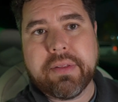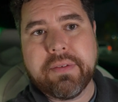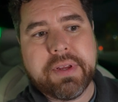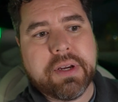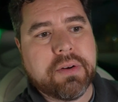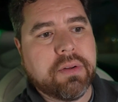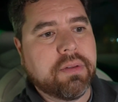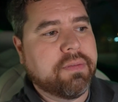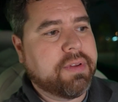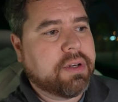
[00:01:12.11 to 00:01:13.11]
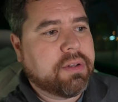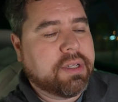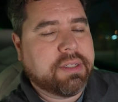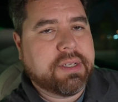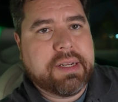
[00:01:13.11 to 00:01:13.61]
on the vehicle
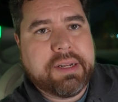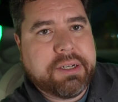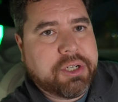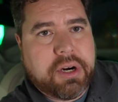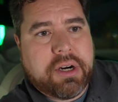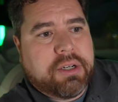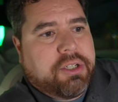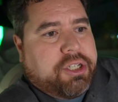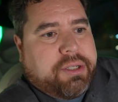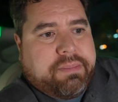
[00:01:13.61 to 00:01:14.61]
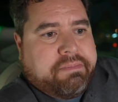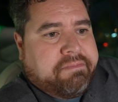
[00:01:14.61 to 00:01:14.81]
doesn't get a charge.